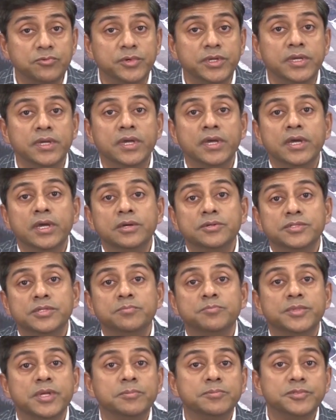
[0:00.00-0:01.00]
we
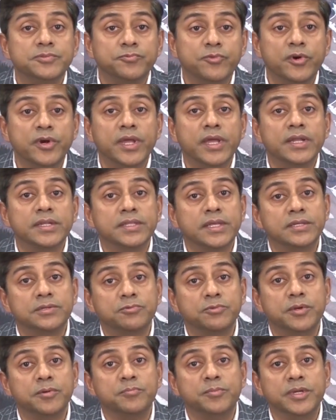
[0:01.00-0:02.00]
sometimes forget
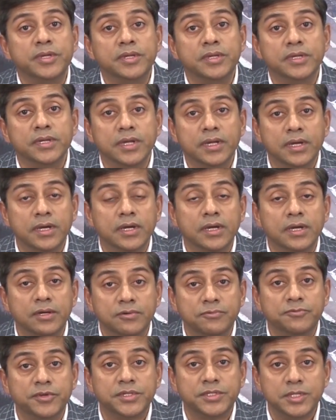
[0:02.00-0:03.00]
that we're being
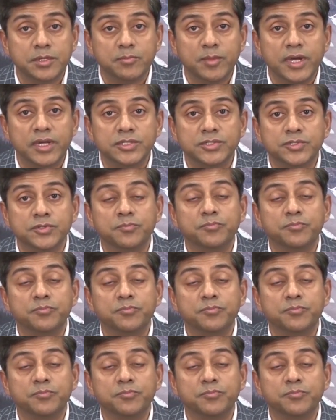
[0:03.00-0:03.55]
victimized.